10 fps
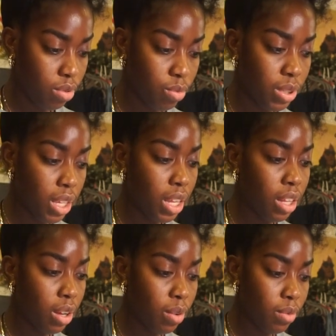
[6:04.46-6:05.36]
We said
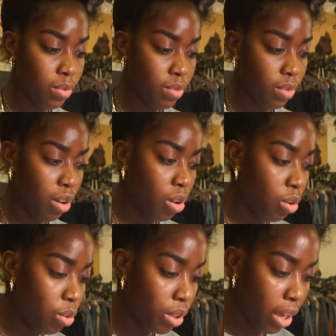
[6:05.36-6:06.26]
hello?
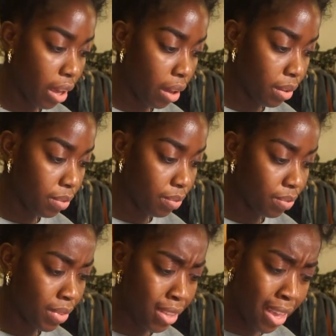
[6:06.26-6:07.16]
Oh, yeah.
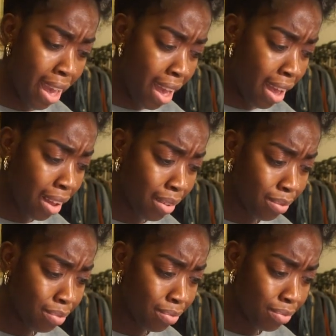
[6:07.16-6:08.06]

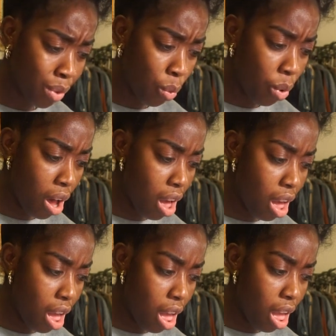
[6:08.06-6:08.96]
Yeah. What?
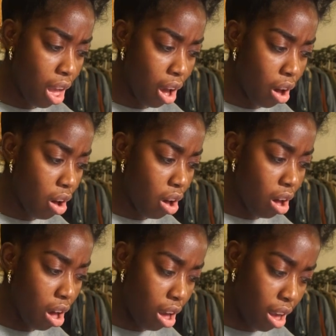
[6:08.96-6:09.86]
Oh,
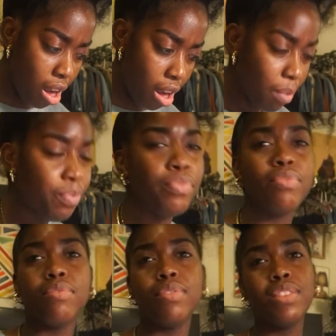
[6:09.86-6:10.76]
ah.
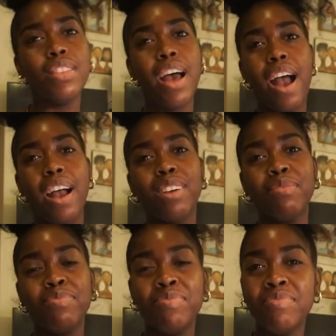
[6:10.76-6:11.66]
Nah.
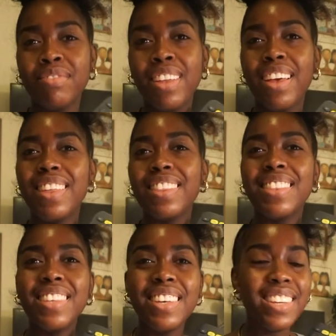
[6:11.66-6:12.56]

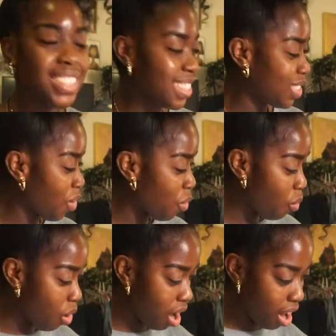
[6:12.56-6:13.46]
This
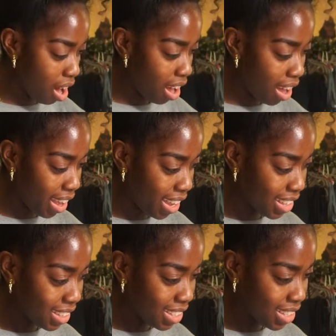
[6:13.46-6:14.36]

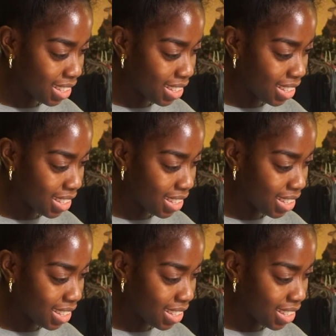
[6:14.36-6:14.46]
what?